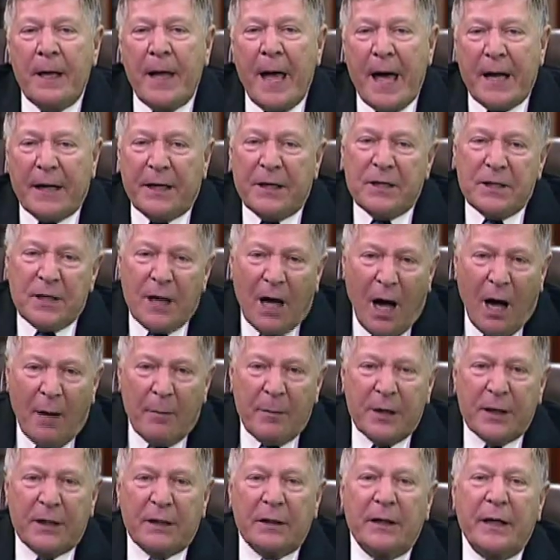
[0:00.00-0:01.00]

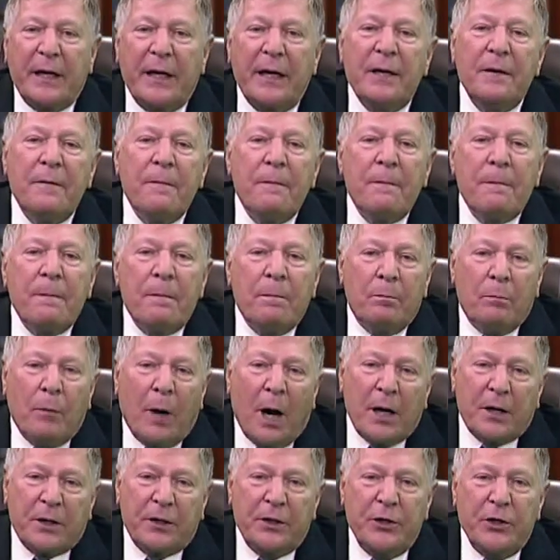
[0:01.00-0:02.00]
Anatomically,
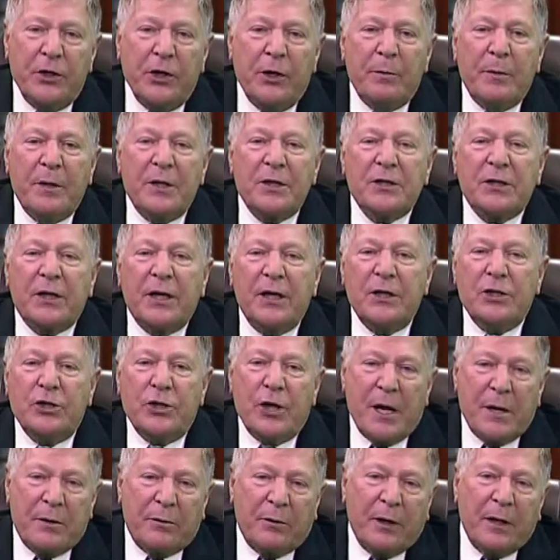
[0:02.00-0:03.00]
modern humans can
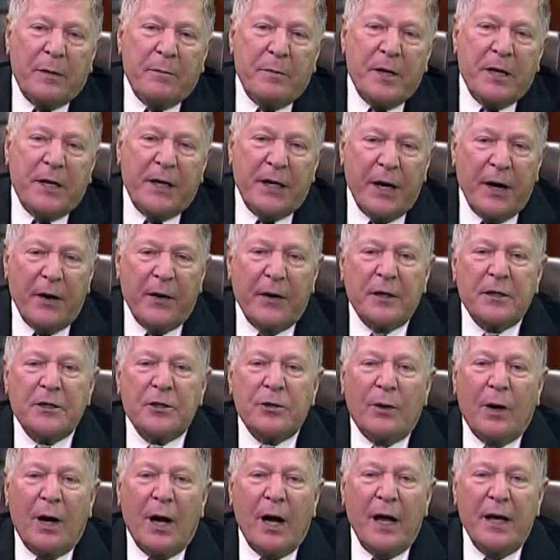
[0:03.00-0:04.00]
generally be
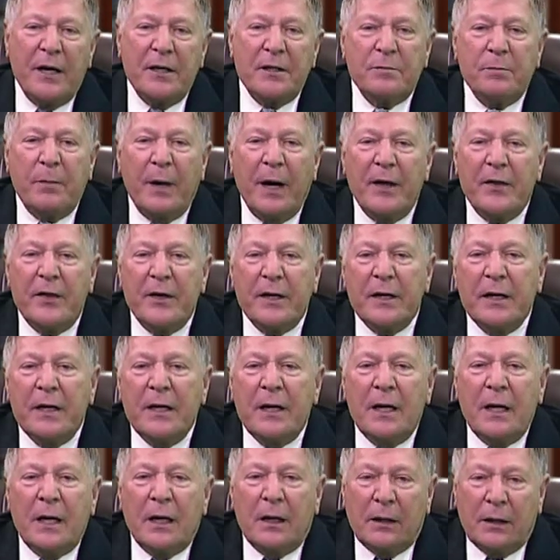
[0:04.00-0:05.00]
characterized by the
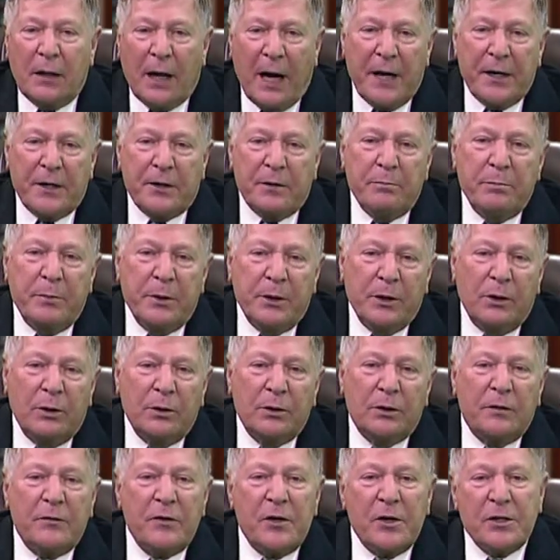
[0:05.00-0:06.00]
lighter
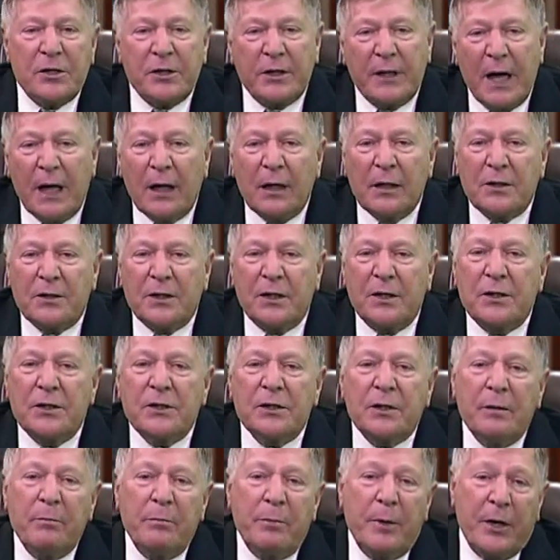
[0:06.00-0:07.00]
build of their
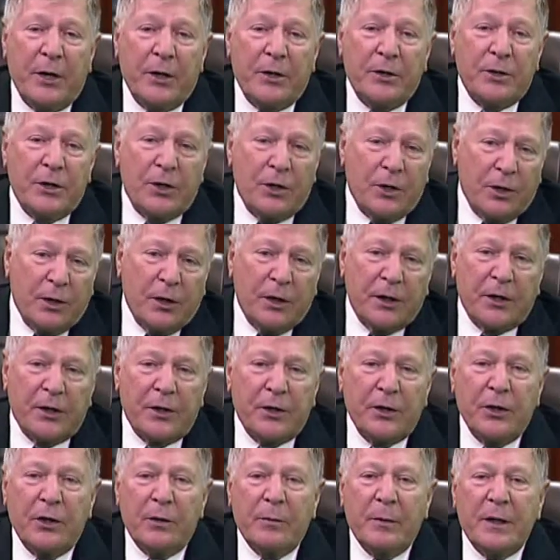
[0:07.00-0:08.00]
skeletons compared to earlier
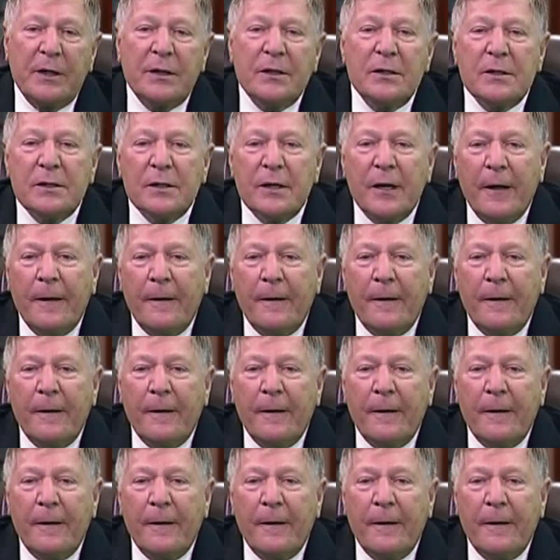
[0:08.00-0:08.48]
humans.